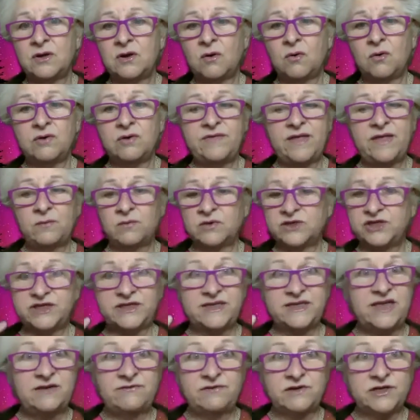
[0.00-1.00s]
or they will
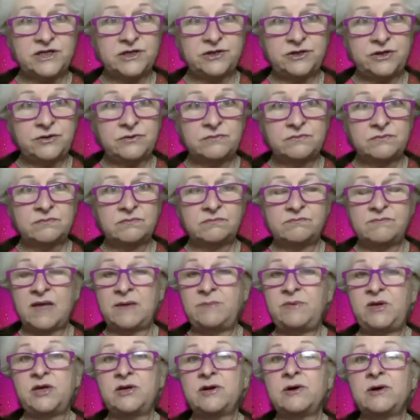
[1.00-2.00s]
just give it to you.
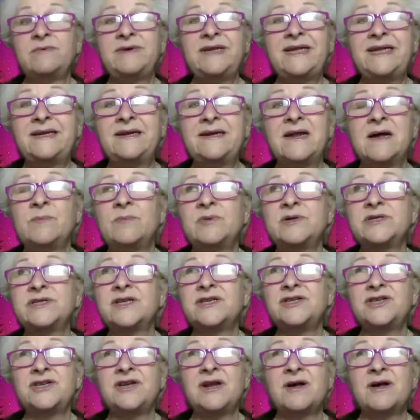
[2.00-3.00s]
Maybe you don't need numbers, because